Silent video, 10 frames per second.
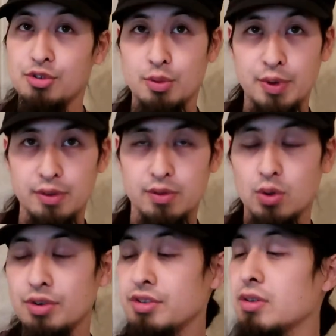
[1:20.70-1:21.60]
swimming, of
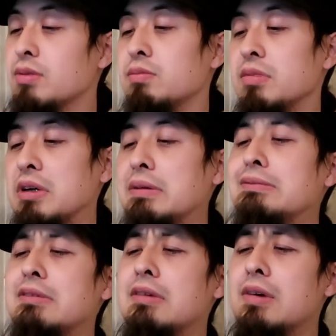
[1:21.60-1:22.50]
course,
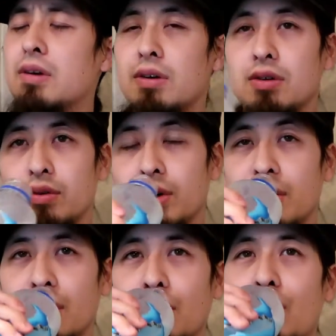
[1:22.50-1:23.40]
but
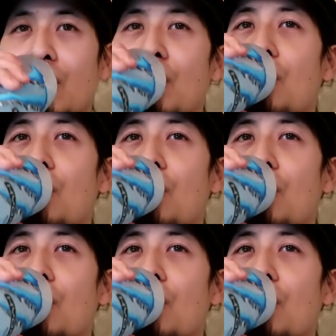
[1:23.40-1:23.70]
why not?